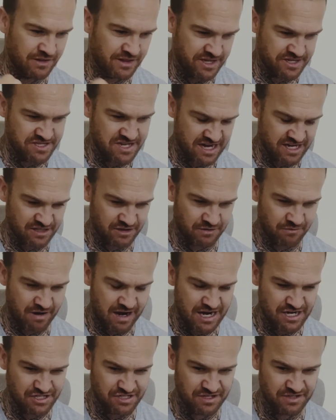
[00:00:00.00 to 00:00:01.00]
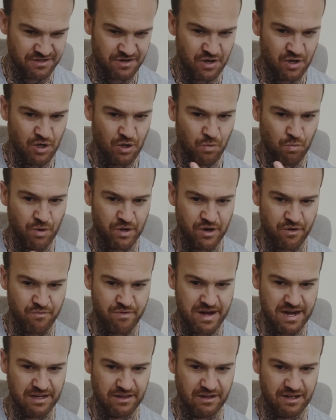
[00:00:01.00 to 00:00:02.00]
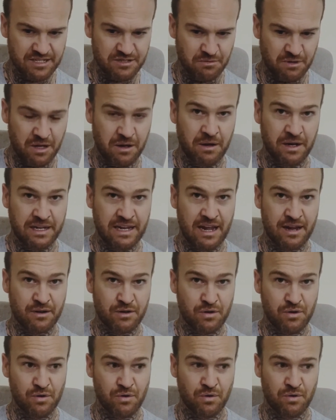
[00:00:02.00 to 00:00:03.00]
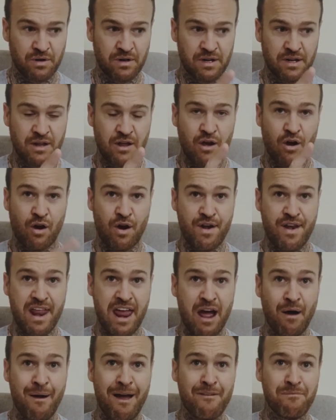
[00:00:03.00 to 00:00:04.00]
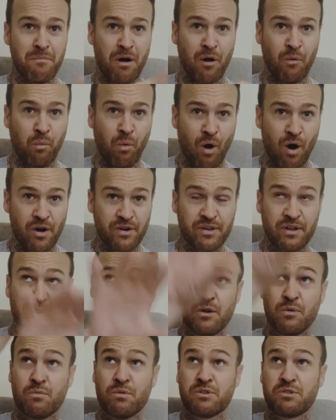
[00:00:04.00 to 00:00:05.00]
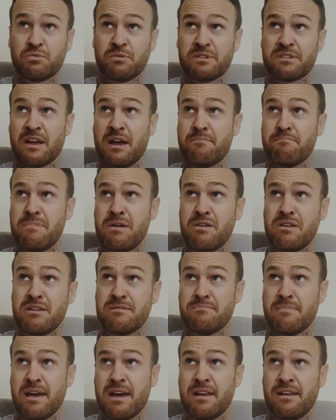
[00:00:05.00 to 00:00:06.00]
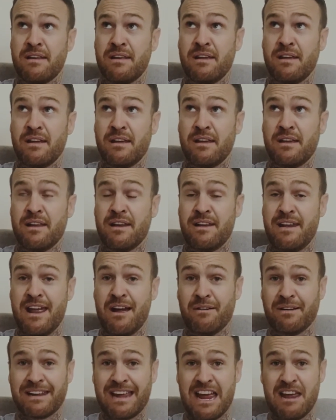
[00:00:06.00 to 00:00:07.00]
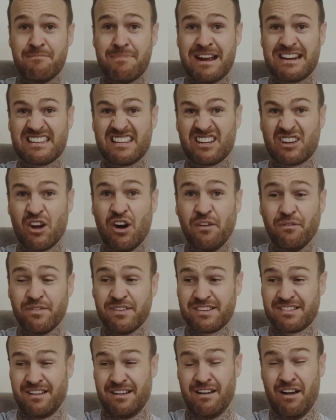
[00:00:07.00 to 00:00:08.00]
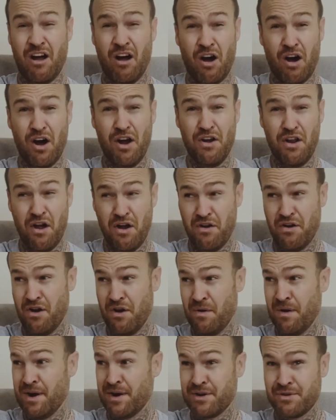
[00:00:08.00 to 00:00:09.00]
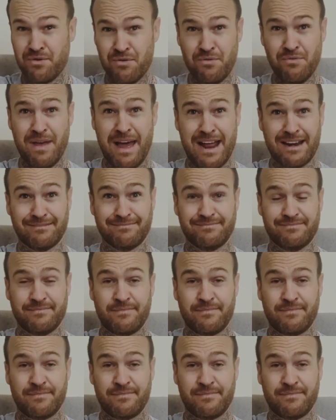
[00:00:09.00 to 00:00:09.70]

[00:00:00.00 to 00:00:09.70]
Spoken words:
declaration, what I realized was like, okay, cool. I now have my what, which was 1 million men. Now I came back to the confidence, like, I don't know how to do that.